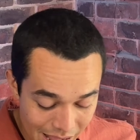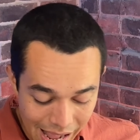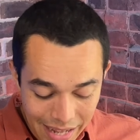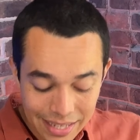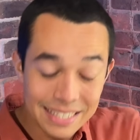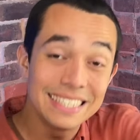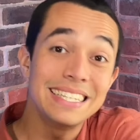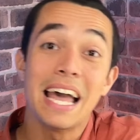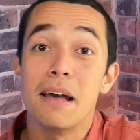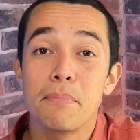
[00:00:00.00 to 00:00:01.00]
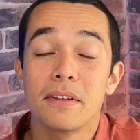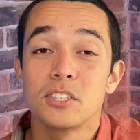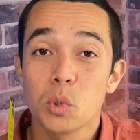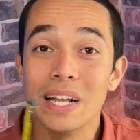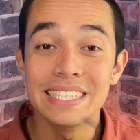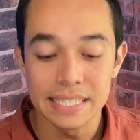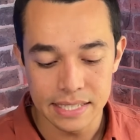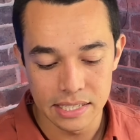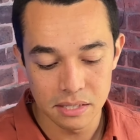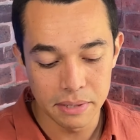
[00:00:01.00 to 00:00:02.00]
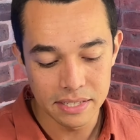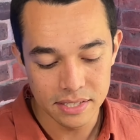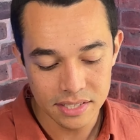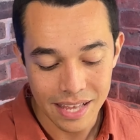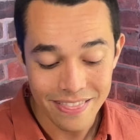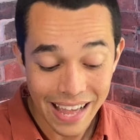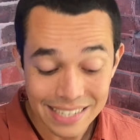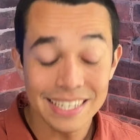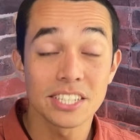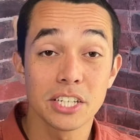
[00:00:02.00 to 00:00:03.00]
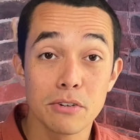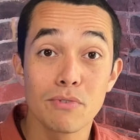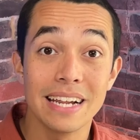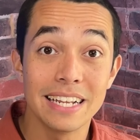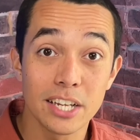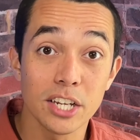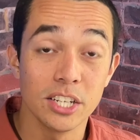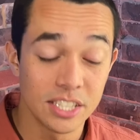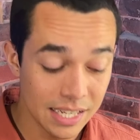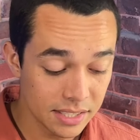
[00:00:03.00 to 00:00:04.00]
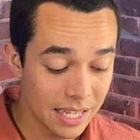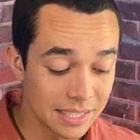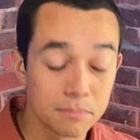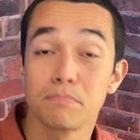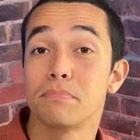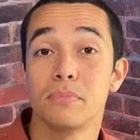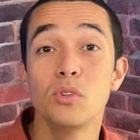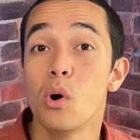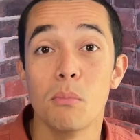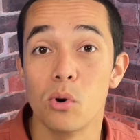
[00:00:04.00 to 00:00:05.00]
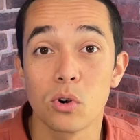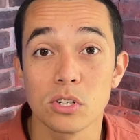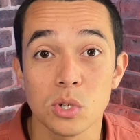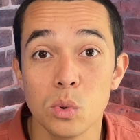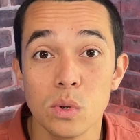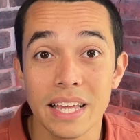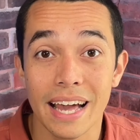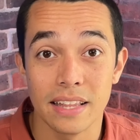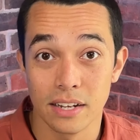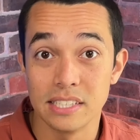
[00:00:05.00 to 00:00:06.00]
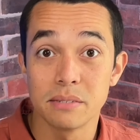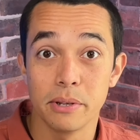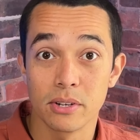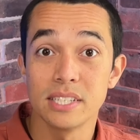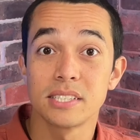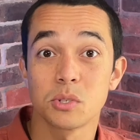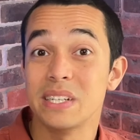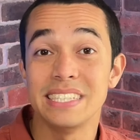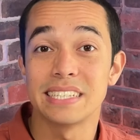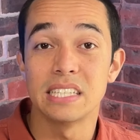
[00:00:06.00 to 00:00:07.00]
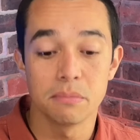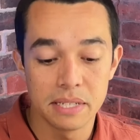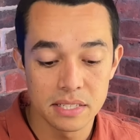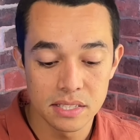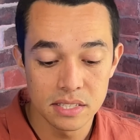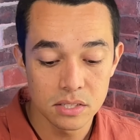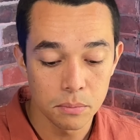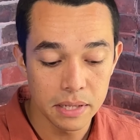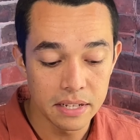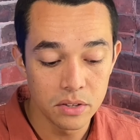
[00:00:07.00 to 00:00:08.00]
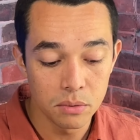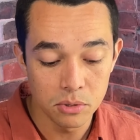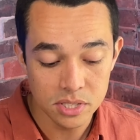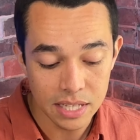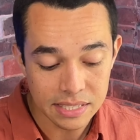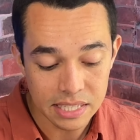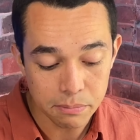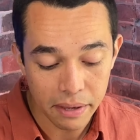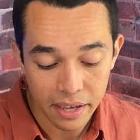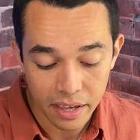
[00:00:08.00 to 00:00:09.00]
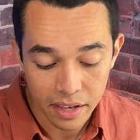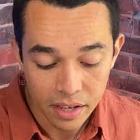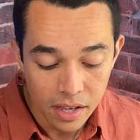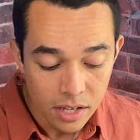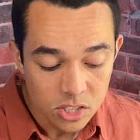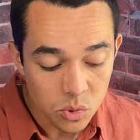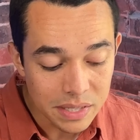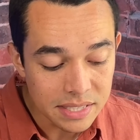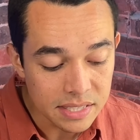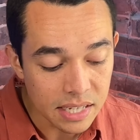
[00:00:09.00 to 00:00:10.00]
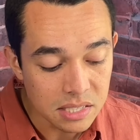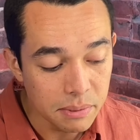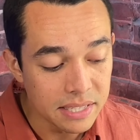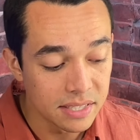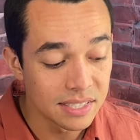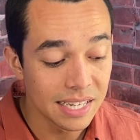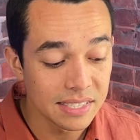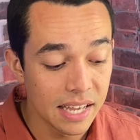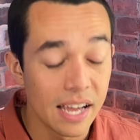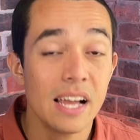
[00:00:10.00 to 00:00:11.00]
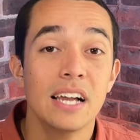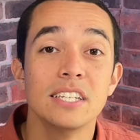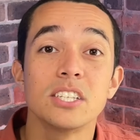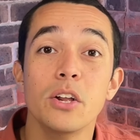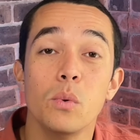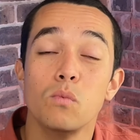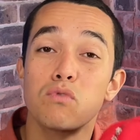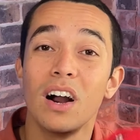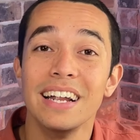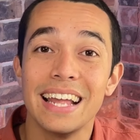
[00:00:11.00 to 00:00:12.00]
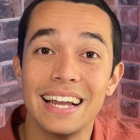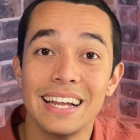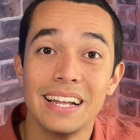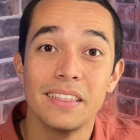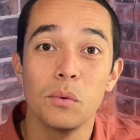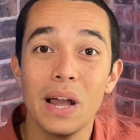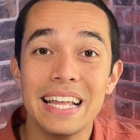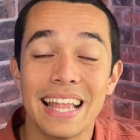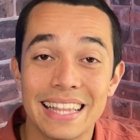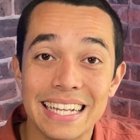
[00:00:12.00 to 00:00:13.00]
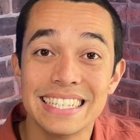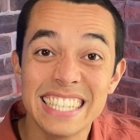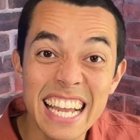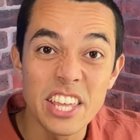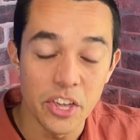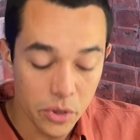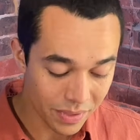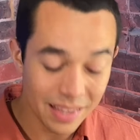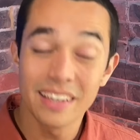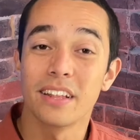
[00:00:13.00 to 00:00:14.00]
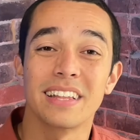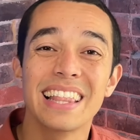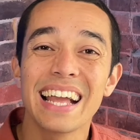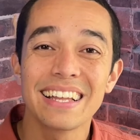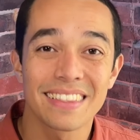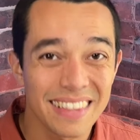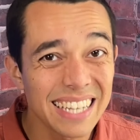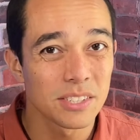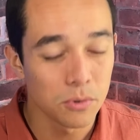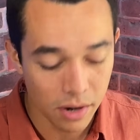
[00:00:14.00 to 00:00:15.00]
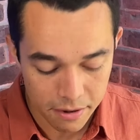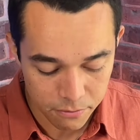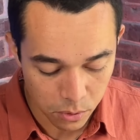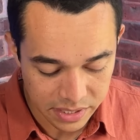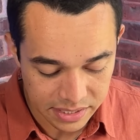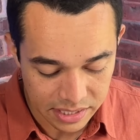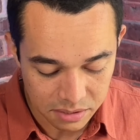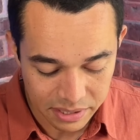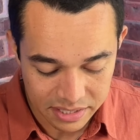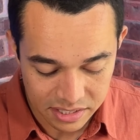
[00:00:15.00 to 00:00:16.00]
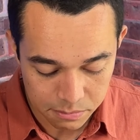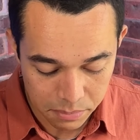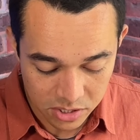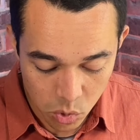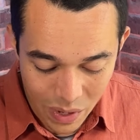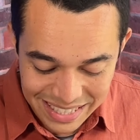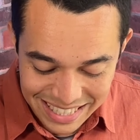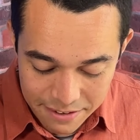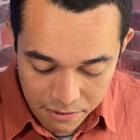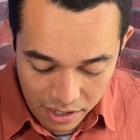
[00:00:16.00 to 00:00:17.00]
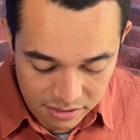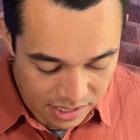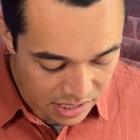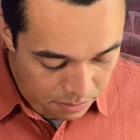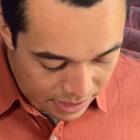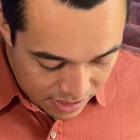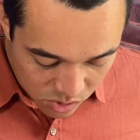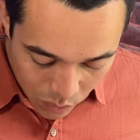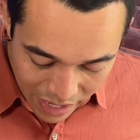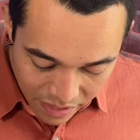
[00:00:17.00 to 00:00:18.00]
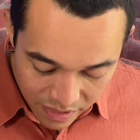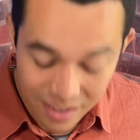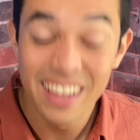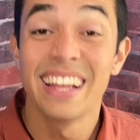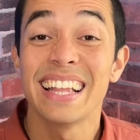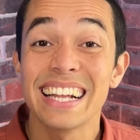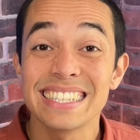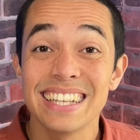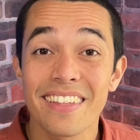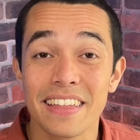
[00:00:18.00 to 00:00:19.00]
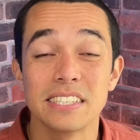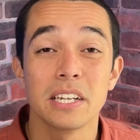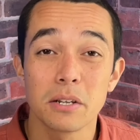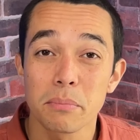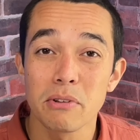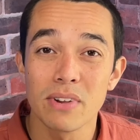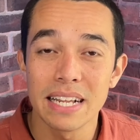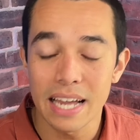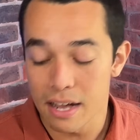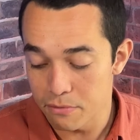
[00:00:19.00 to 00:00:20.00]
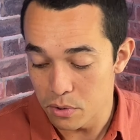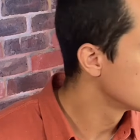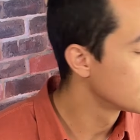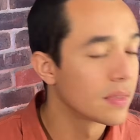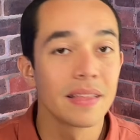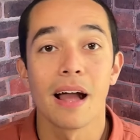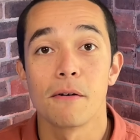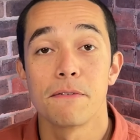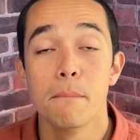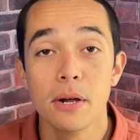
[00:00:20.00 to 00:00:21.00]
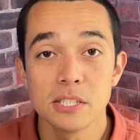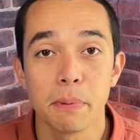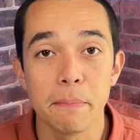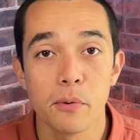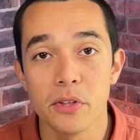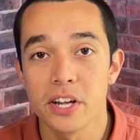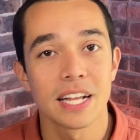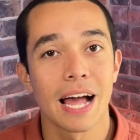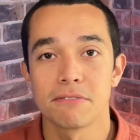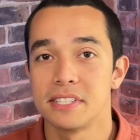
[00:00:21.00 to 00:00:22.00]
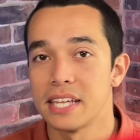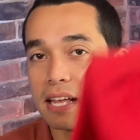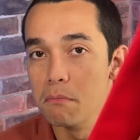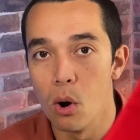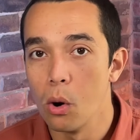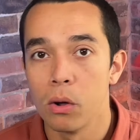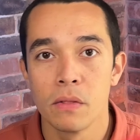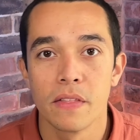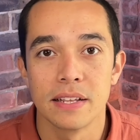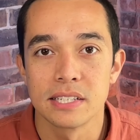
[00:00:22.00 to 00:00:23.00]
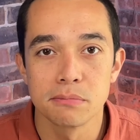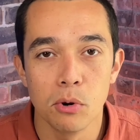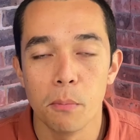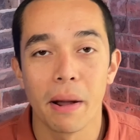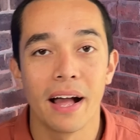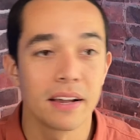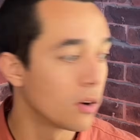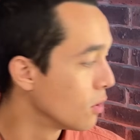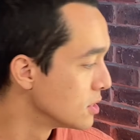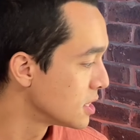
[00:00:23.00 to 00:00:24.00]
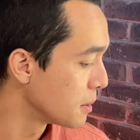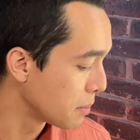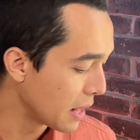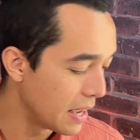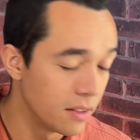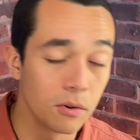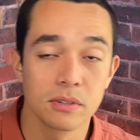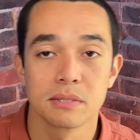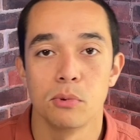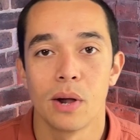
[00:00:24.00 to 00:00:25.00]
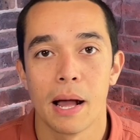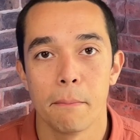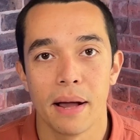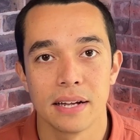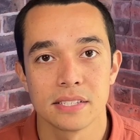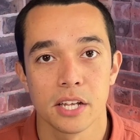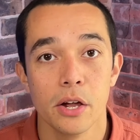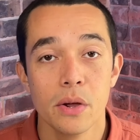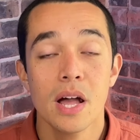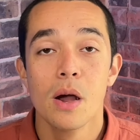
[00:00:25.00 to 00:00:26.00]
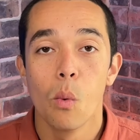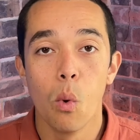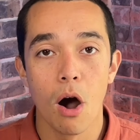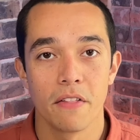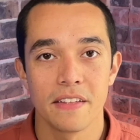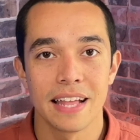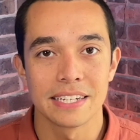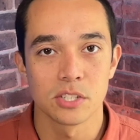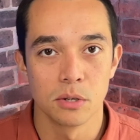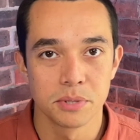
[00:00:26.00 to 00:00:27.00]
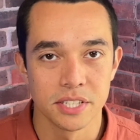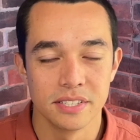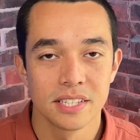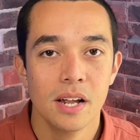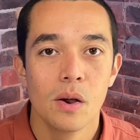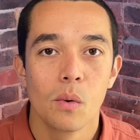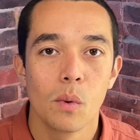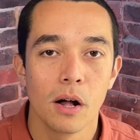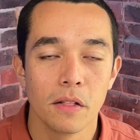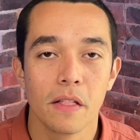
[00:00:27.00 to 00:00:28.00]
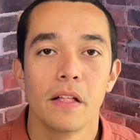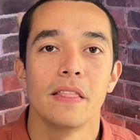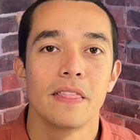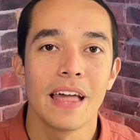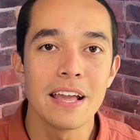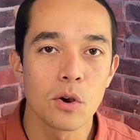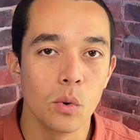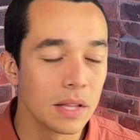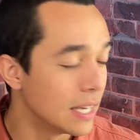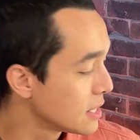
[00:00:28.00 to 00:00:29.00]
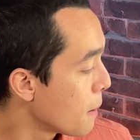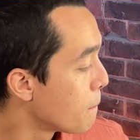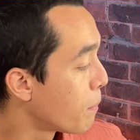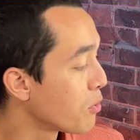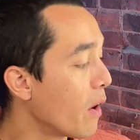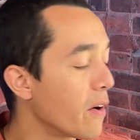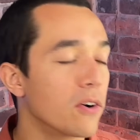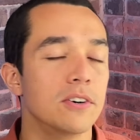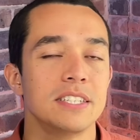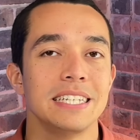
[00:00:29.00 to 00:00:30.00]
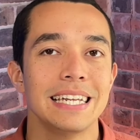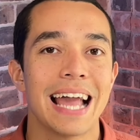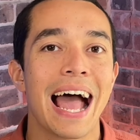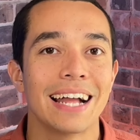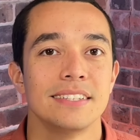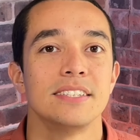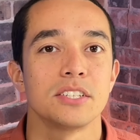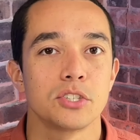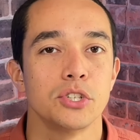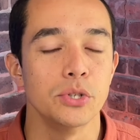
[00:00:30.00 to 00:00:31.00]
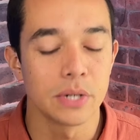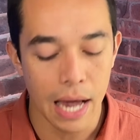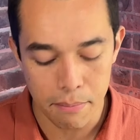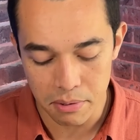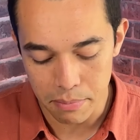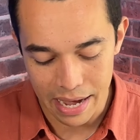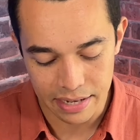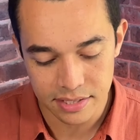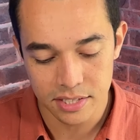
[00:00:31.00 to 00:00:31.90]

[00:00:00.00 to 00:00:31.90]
And then the depth, 20 centimeters, that's actually really good. That's normal across all the airlines, to be honest. 20 centimeters is completely normal. So that's this bit here, 20 centimeters, that's there. So Ryanair, the way that they sting you, you know, the length, that's all right, 40 centimeters, but 25 centimeters width, that's nothing, so you've got to be really careful. Now, for most people, you're gonna have to take more than a small bag onto the plane or a small handbag. So what are the next options? Well, they call it priority and 2 cabin bags.